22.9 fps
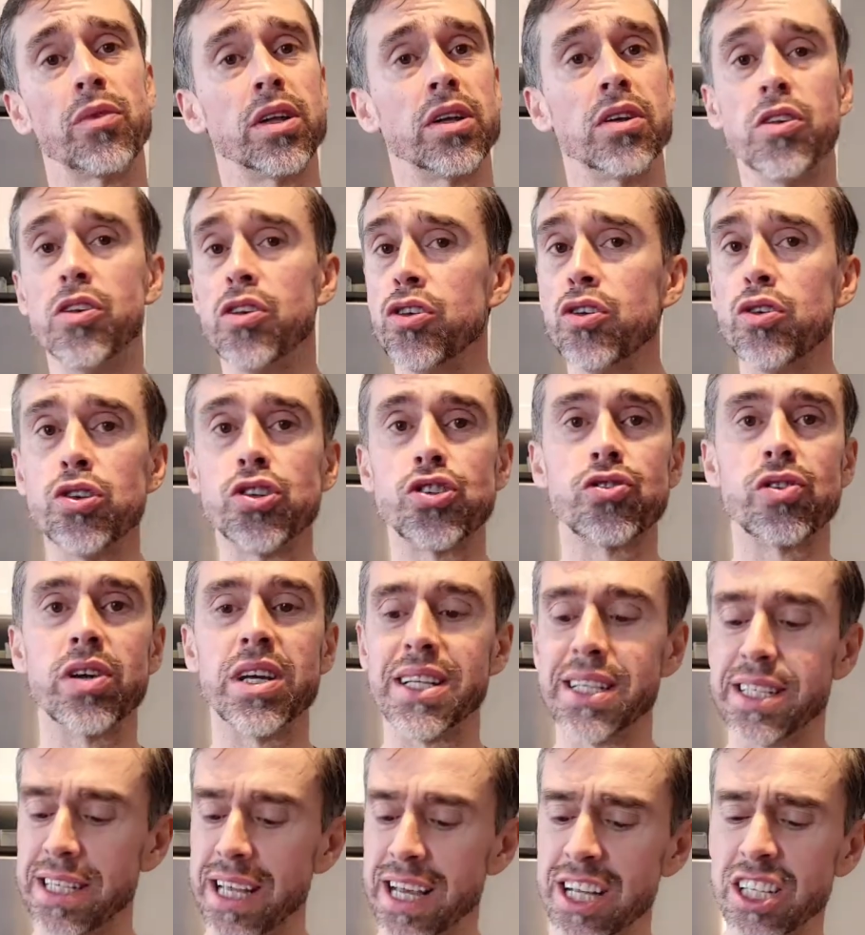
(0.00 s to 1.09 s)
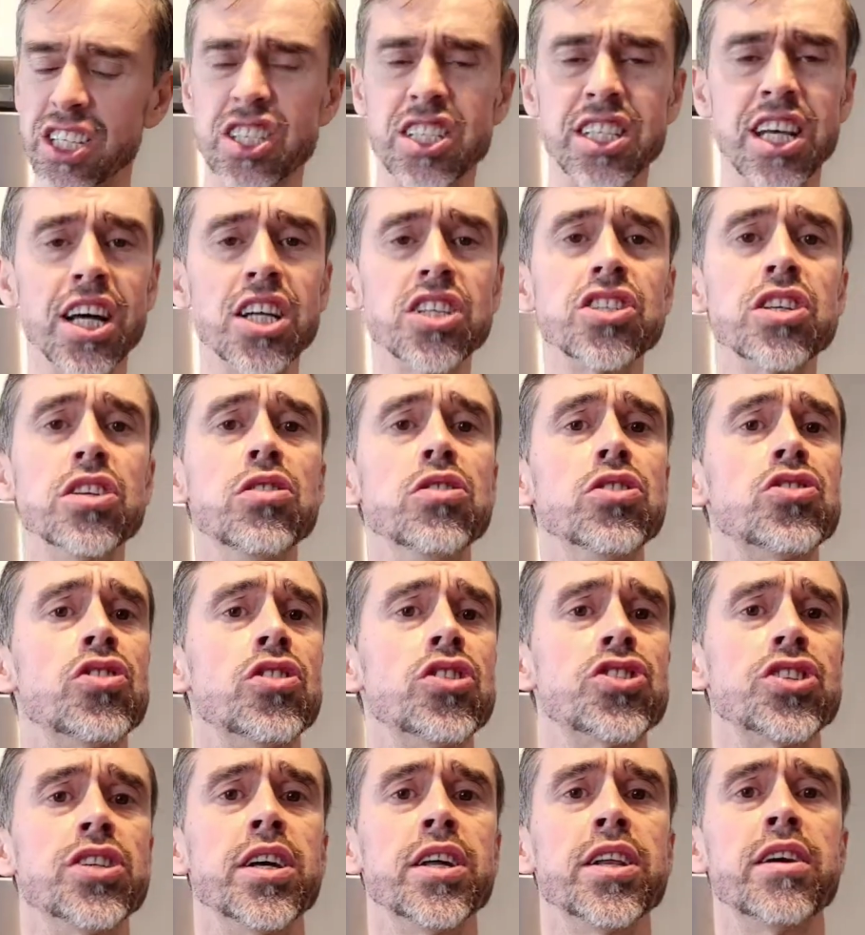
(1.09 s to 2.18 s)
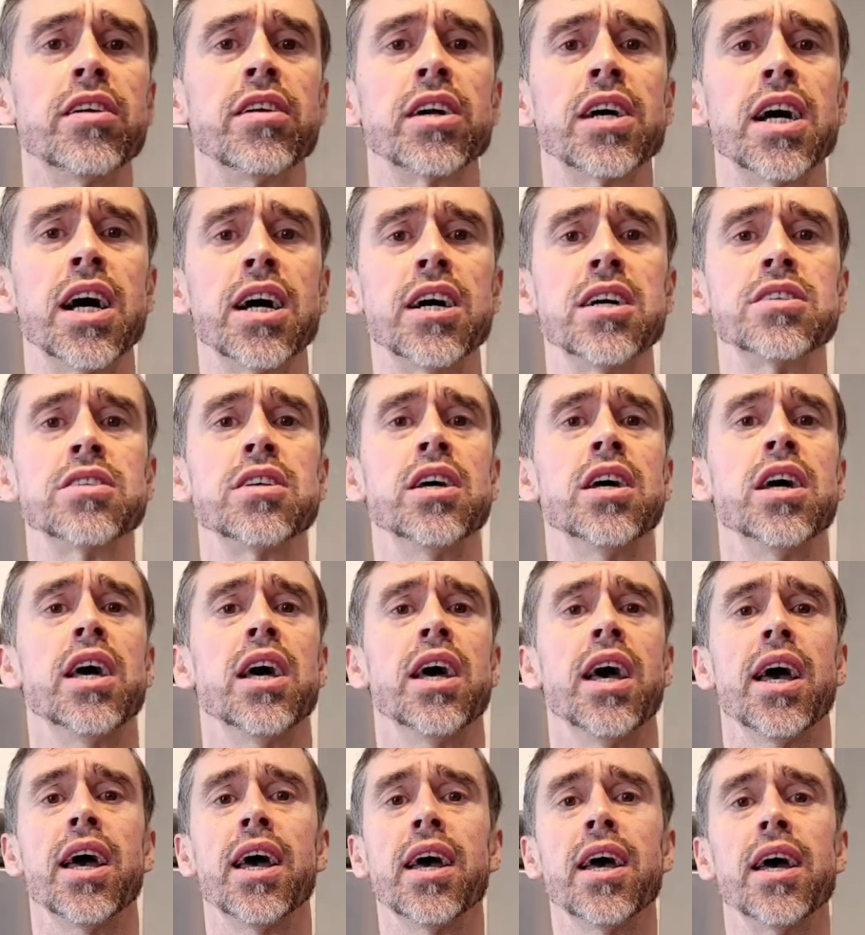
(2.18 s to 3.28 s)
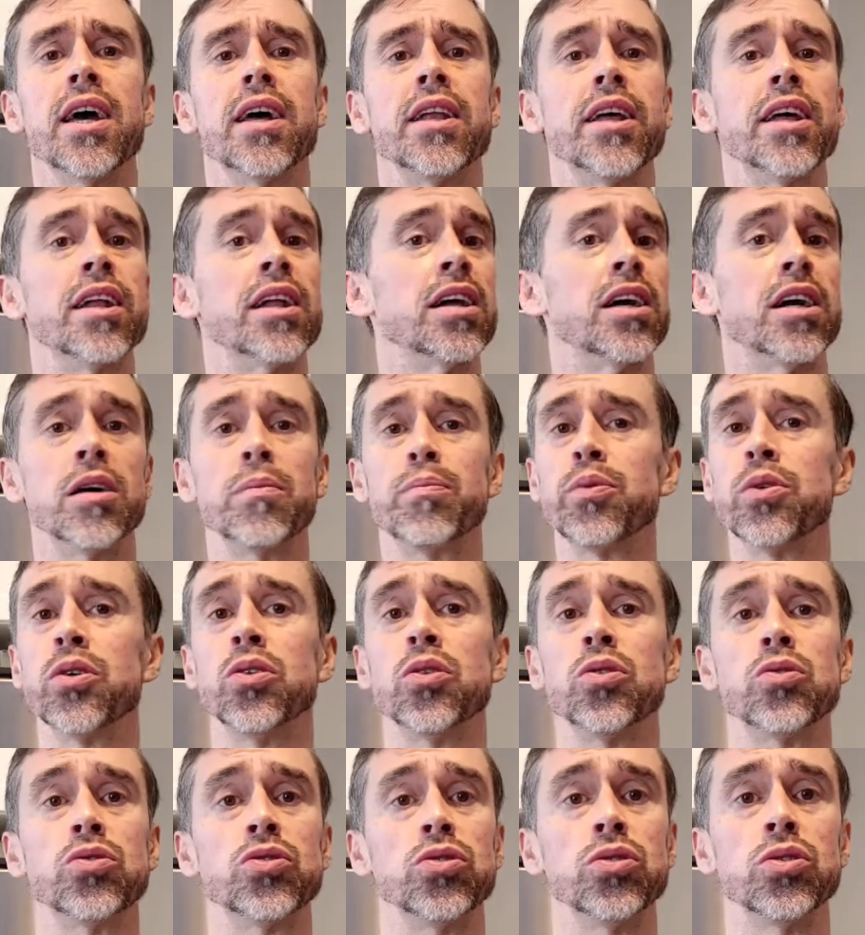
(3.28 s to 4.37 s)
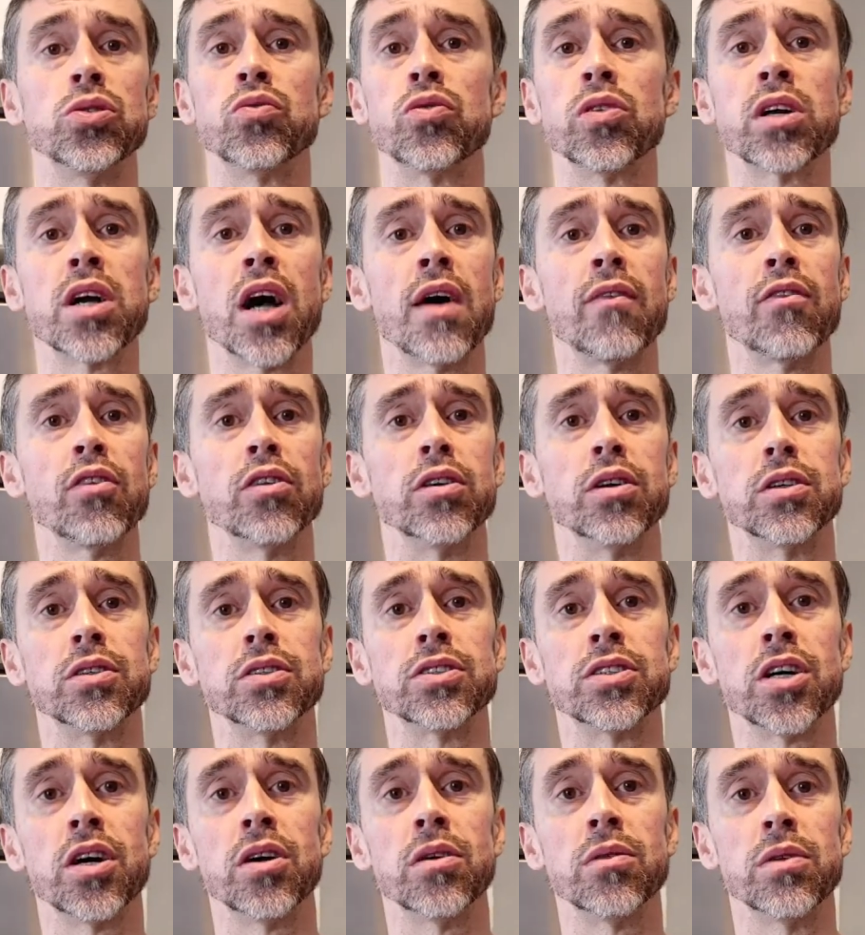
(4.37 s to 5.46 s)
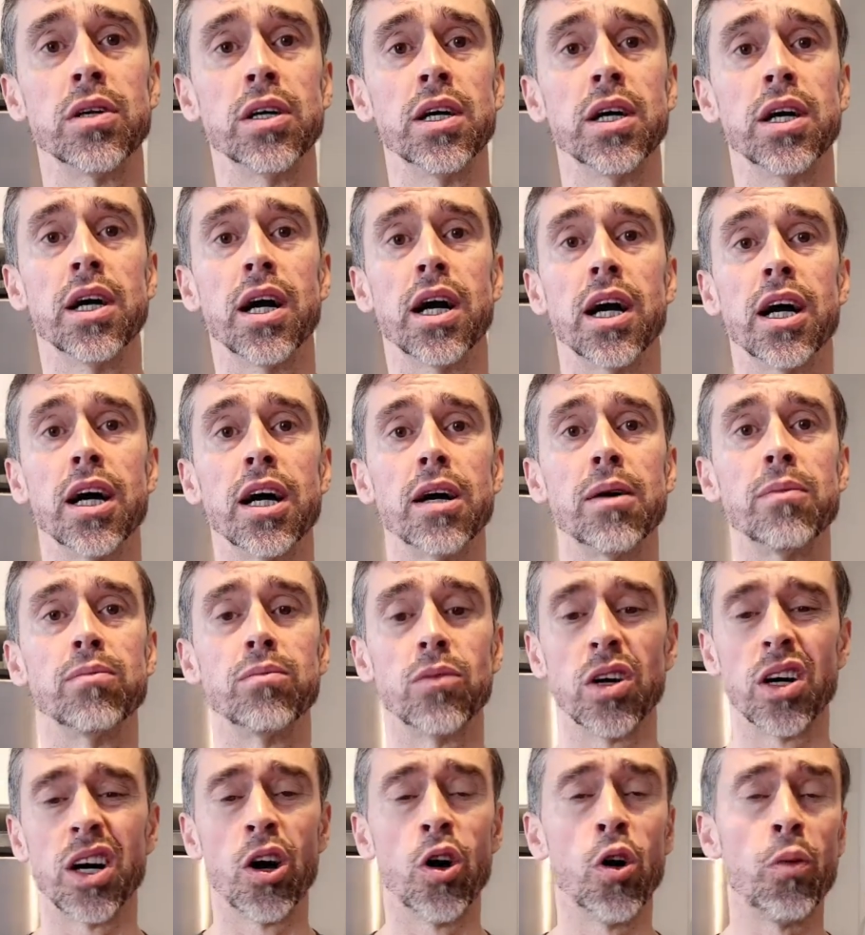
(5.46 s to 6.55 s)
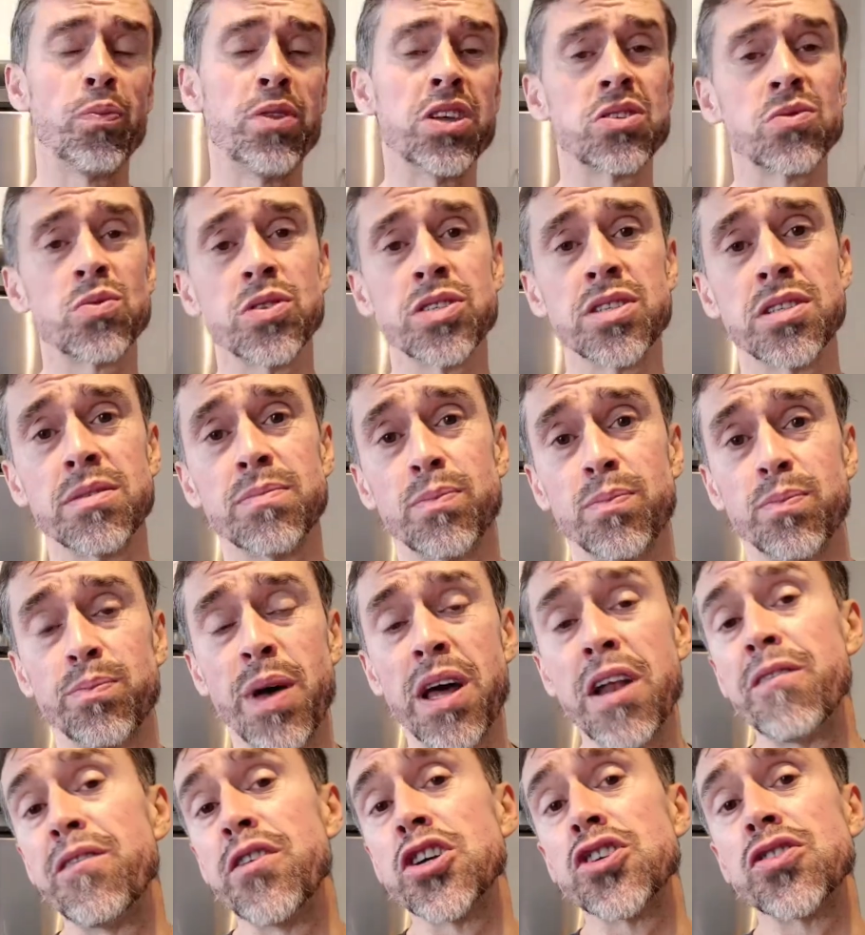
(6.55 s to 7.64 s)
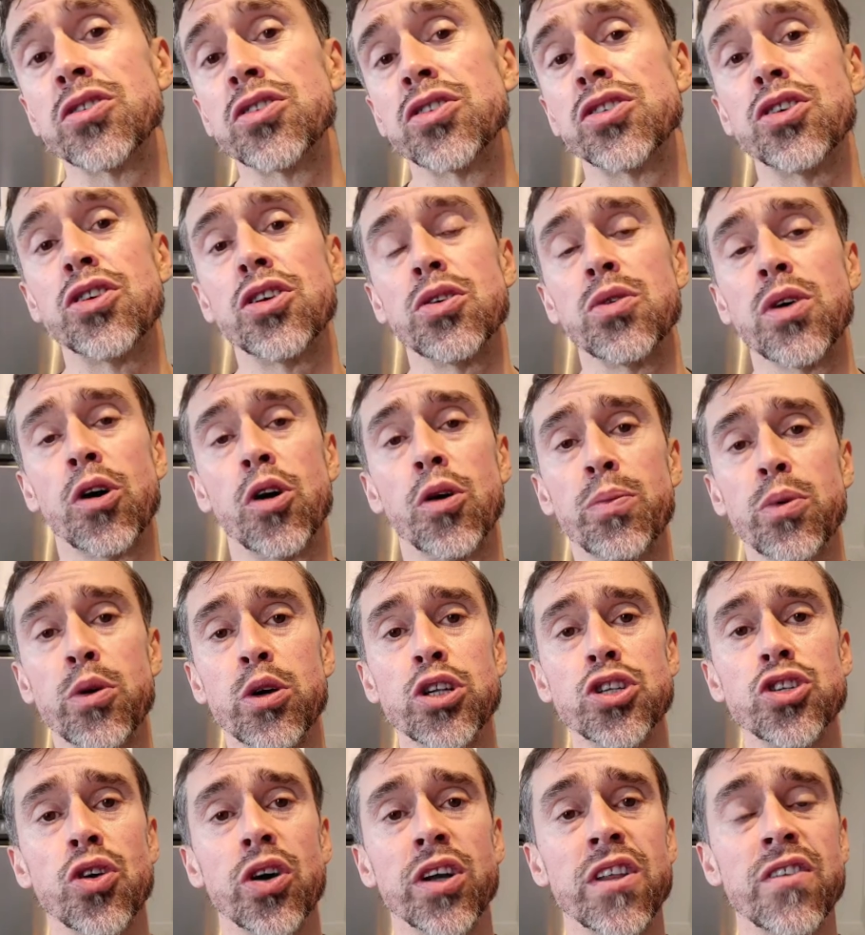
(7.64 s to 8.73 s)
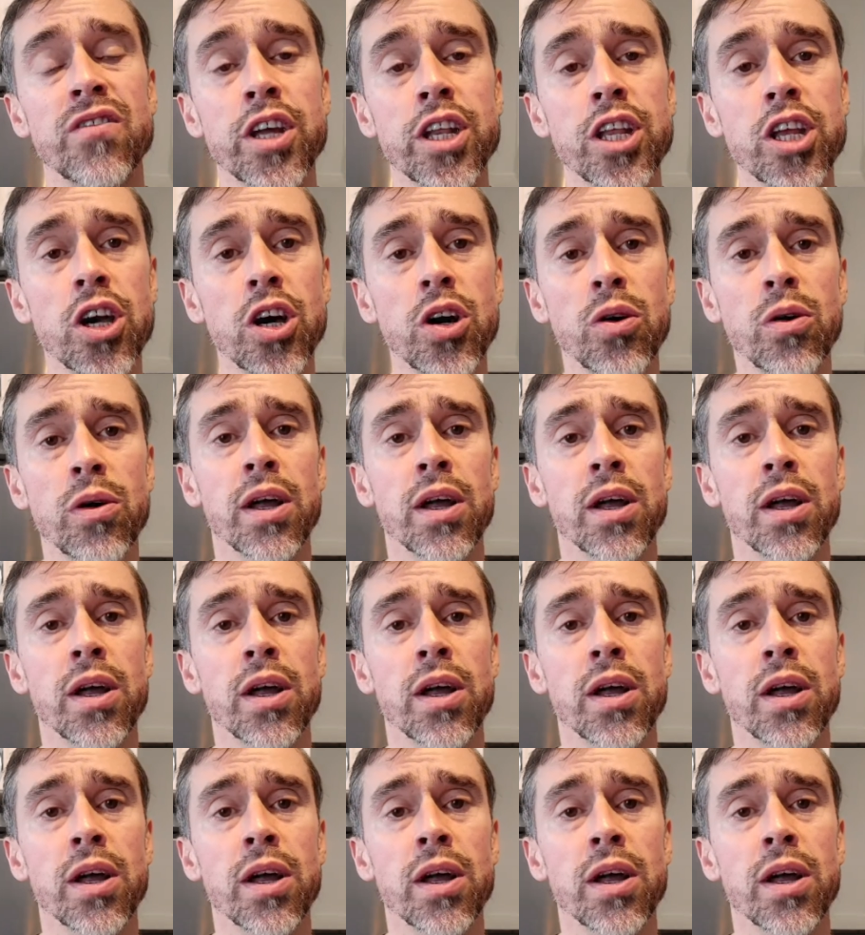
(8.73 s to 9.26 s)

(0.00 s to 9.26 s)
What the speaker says: Nutrient, there's tons of nutrition in here, guys, and it'll help you to recover. So I hope this was beneficial to you. I hope you enjoyed the video.